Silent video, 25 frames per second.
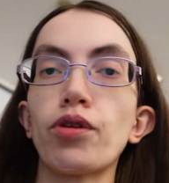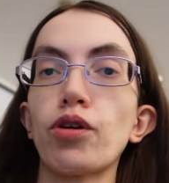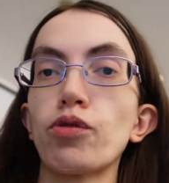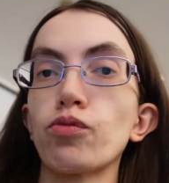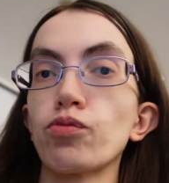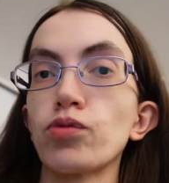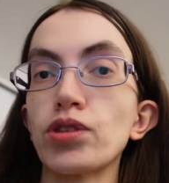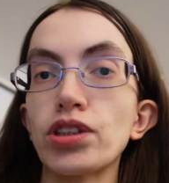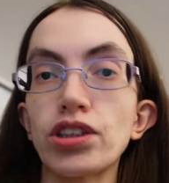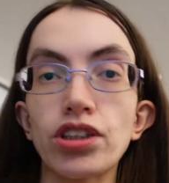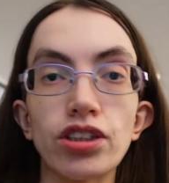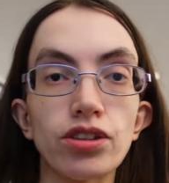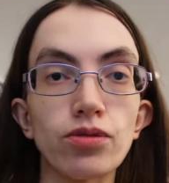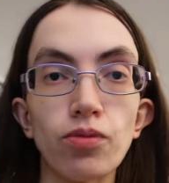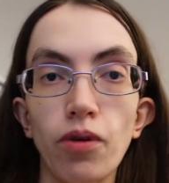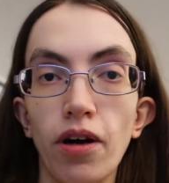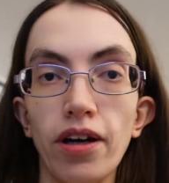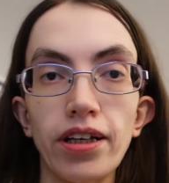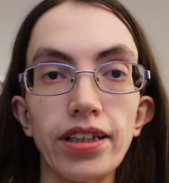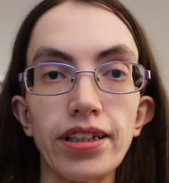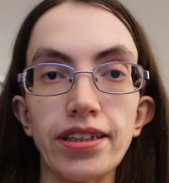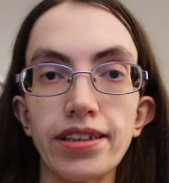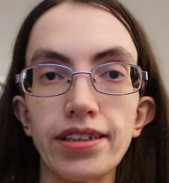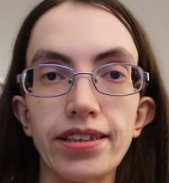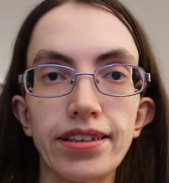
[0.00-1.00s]
which is
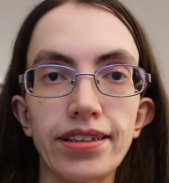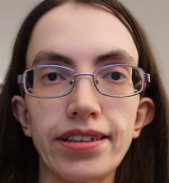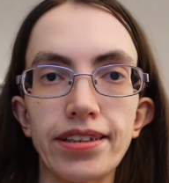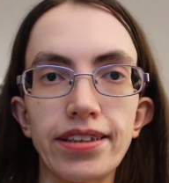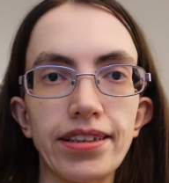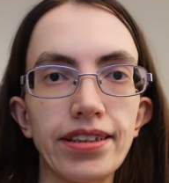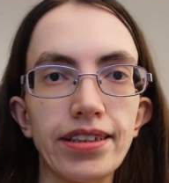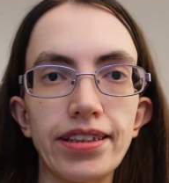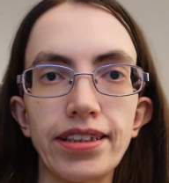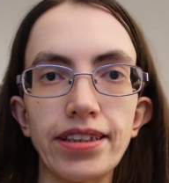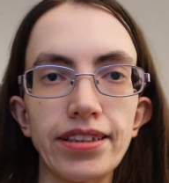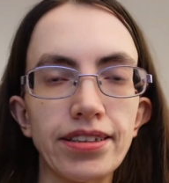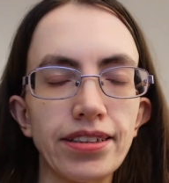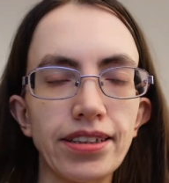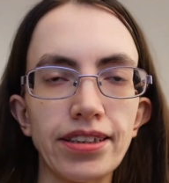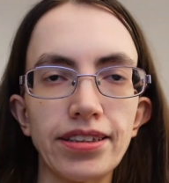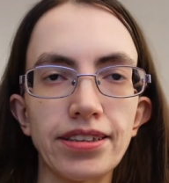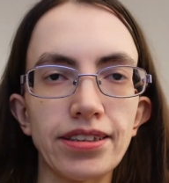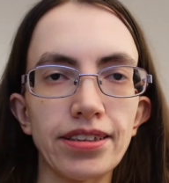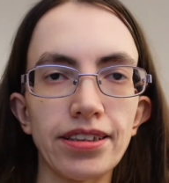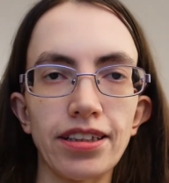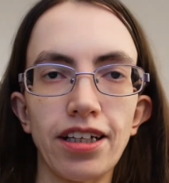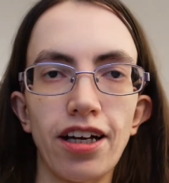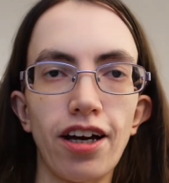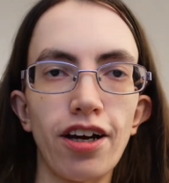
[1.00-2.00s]
why this
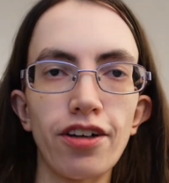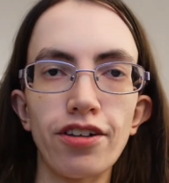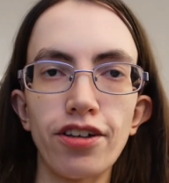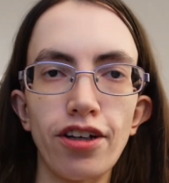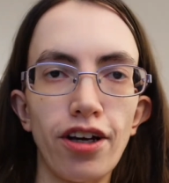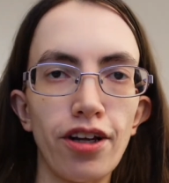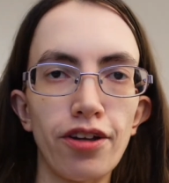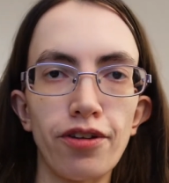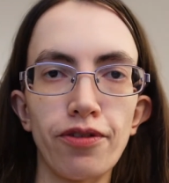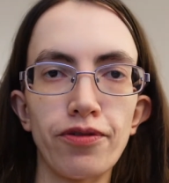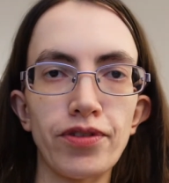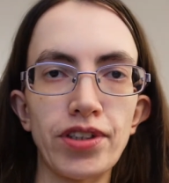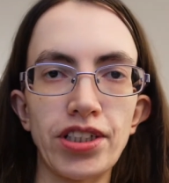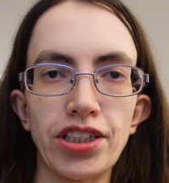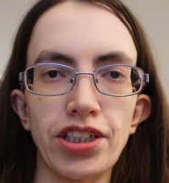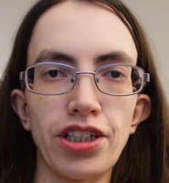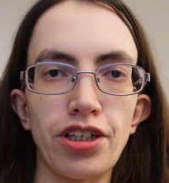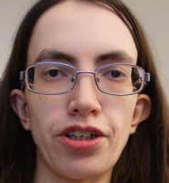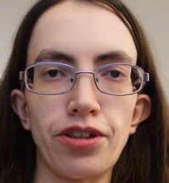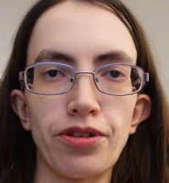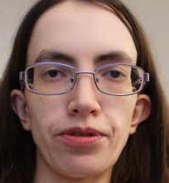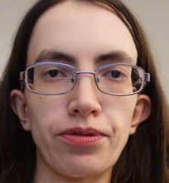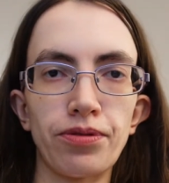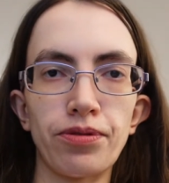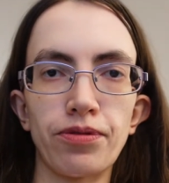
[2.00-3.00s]
is another
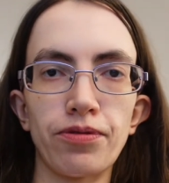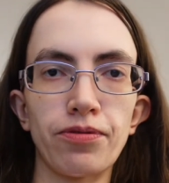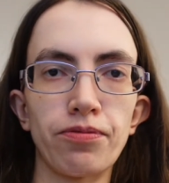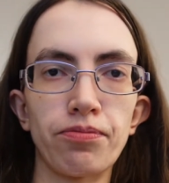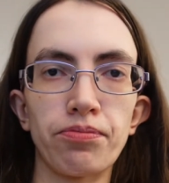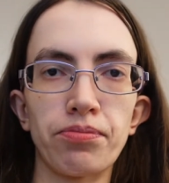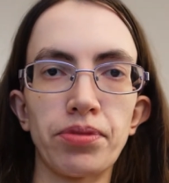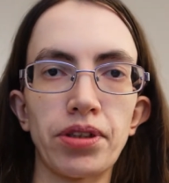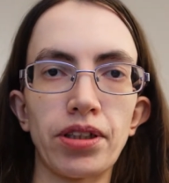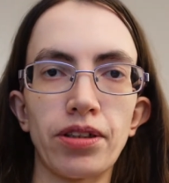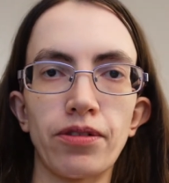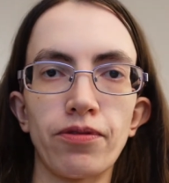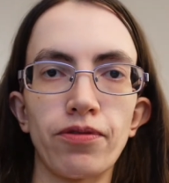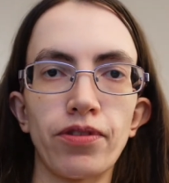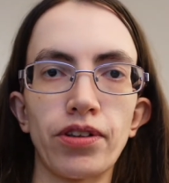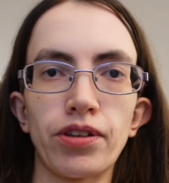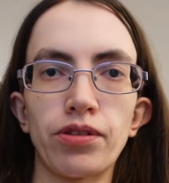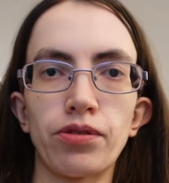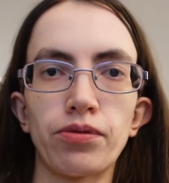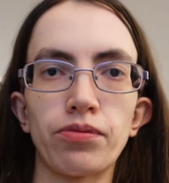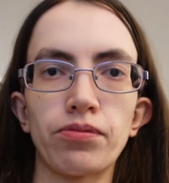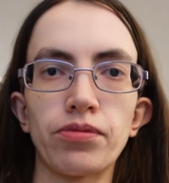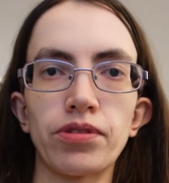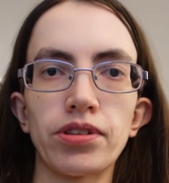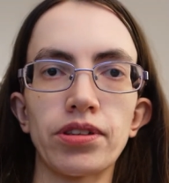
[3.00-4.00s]
video being
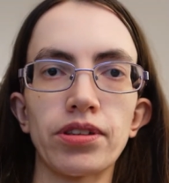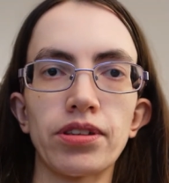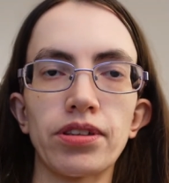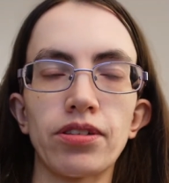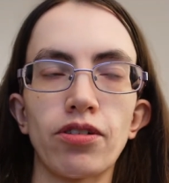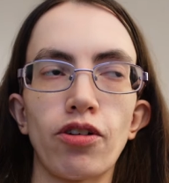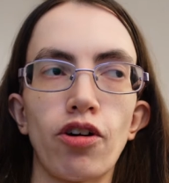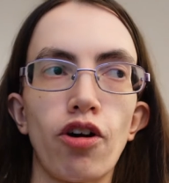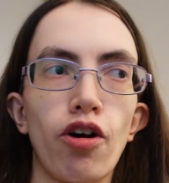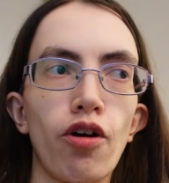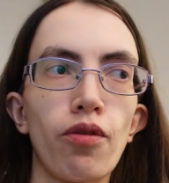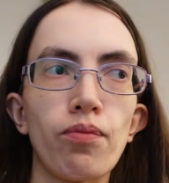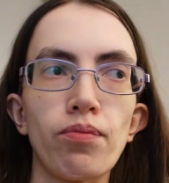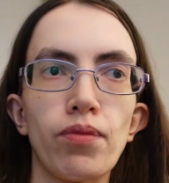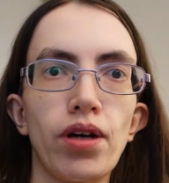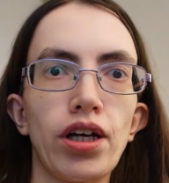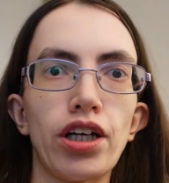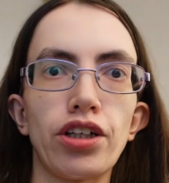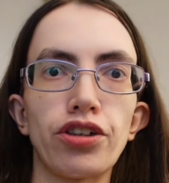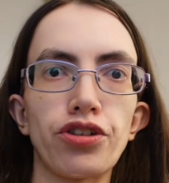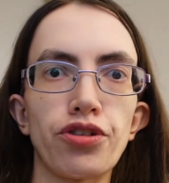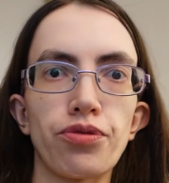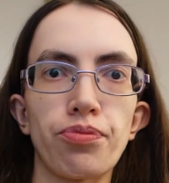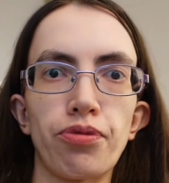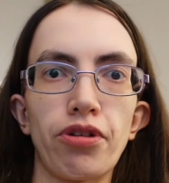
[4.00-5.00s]
filmed on my
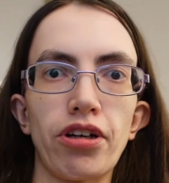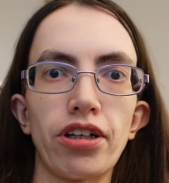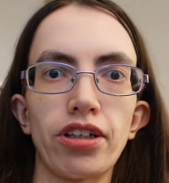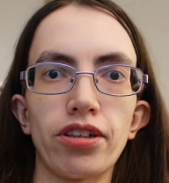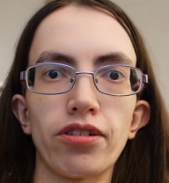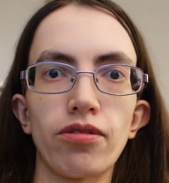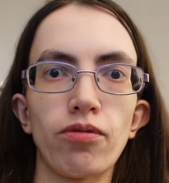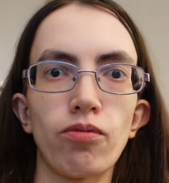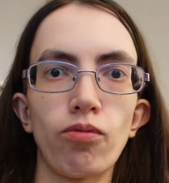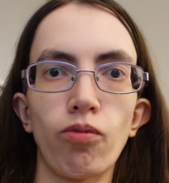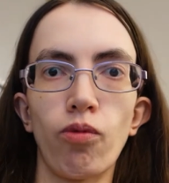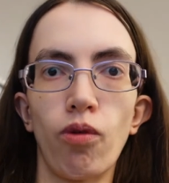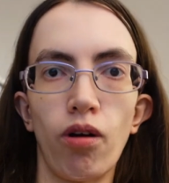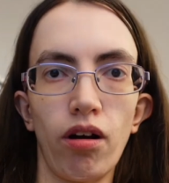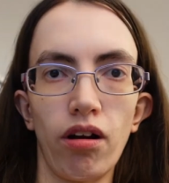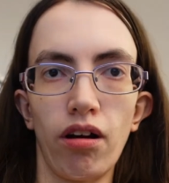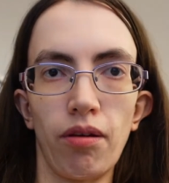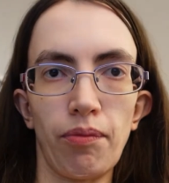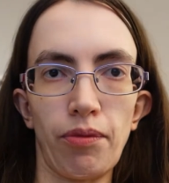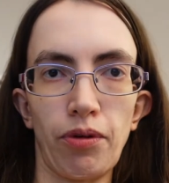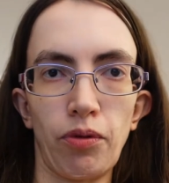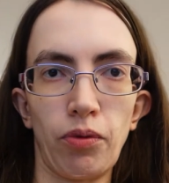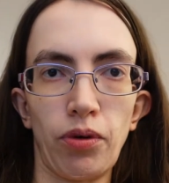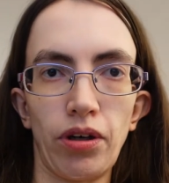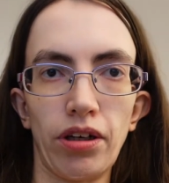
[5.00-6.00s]
lunch break while
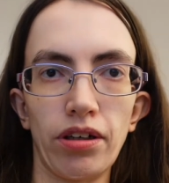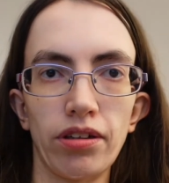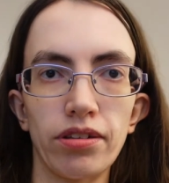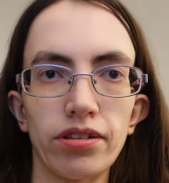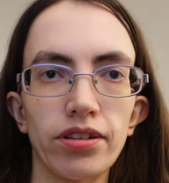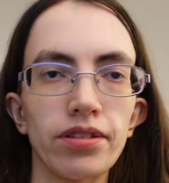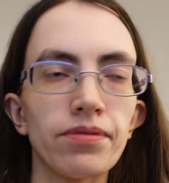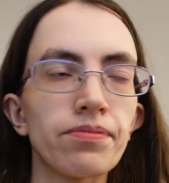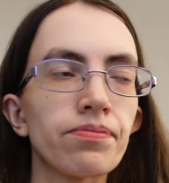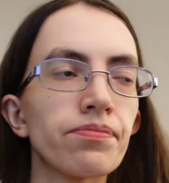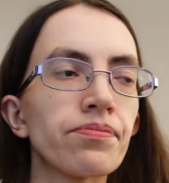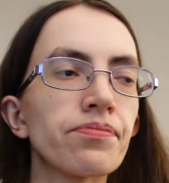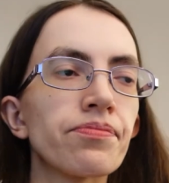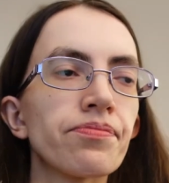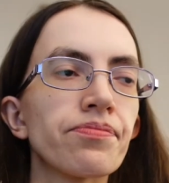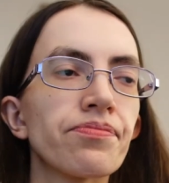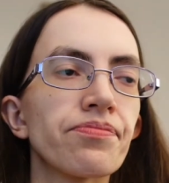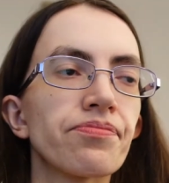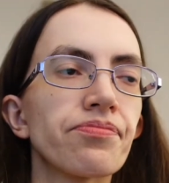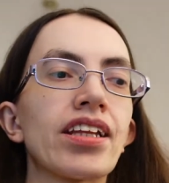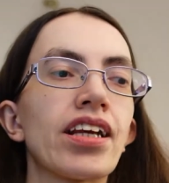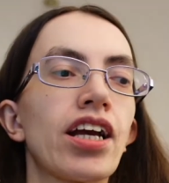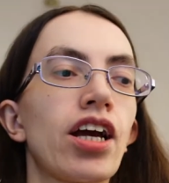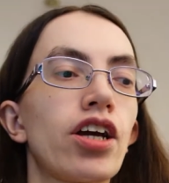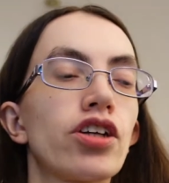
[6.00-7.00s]
I'm at work.
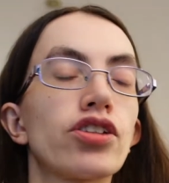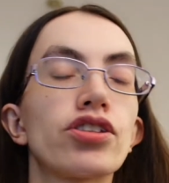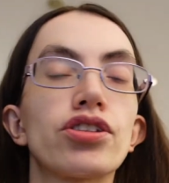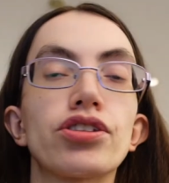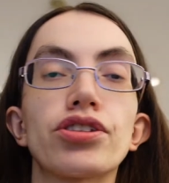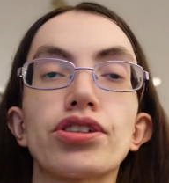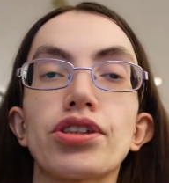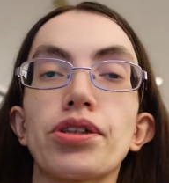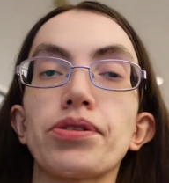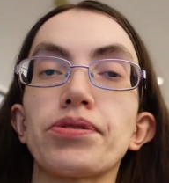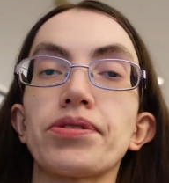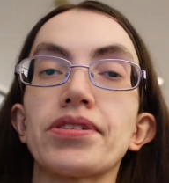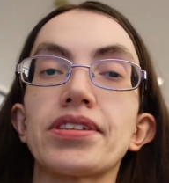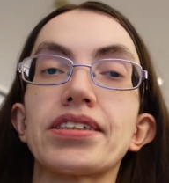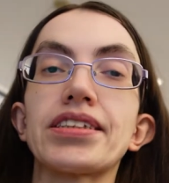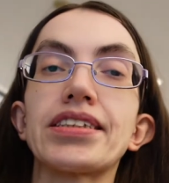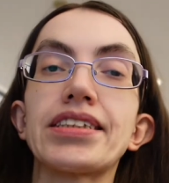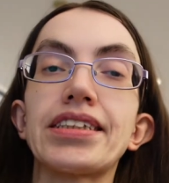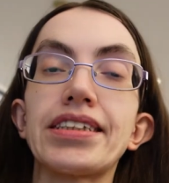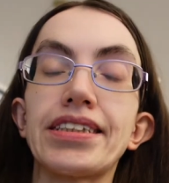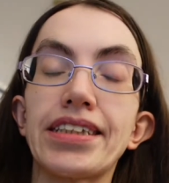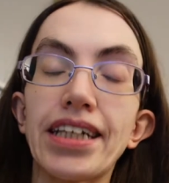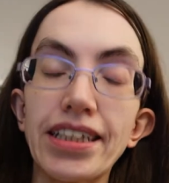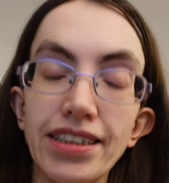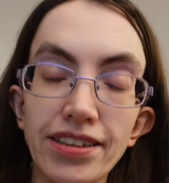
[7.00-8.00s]
So
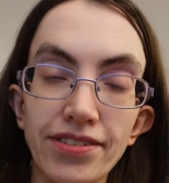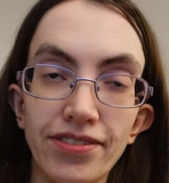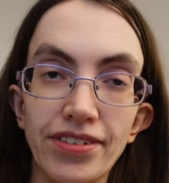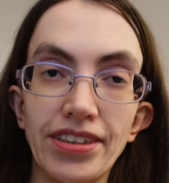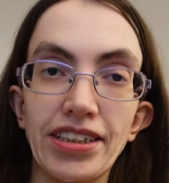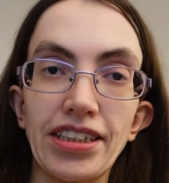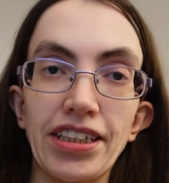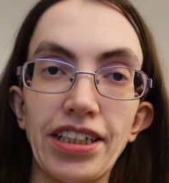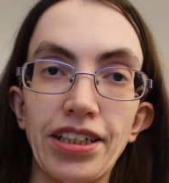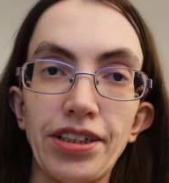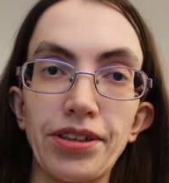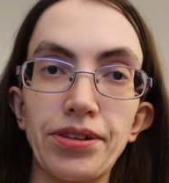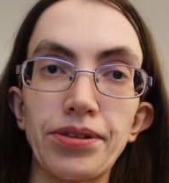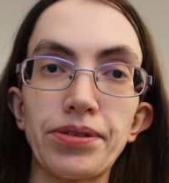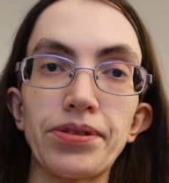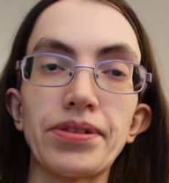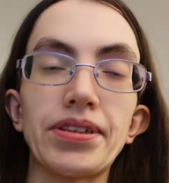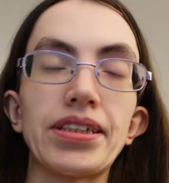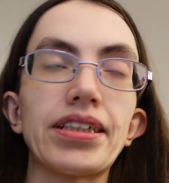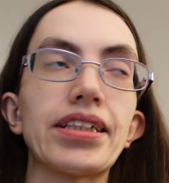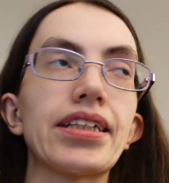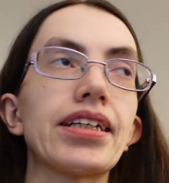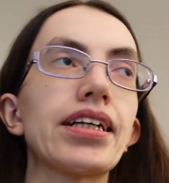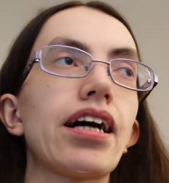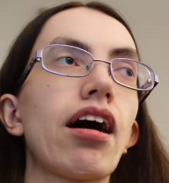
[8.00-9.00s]
today's video,
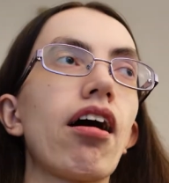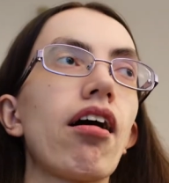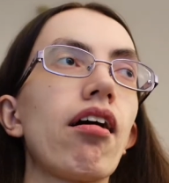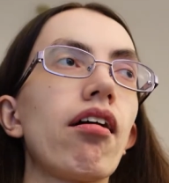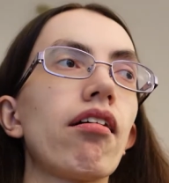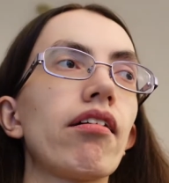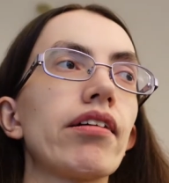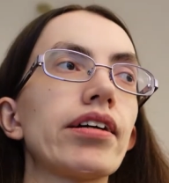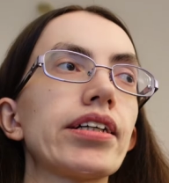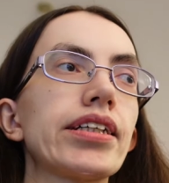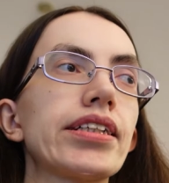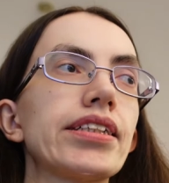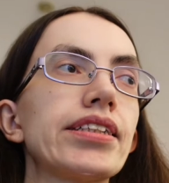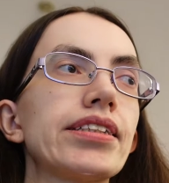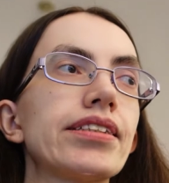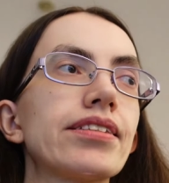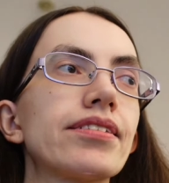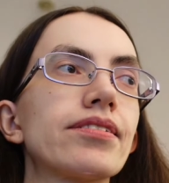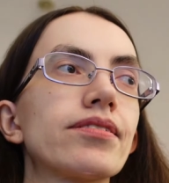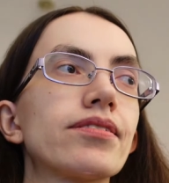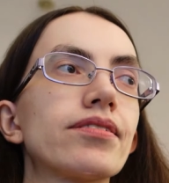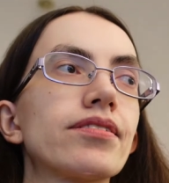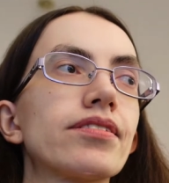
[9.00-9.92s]
I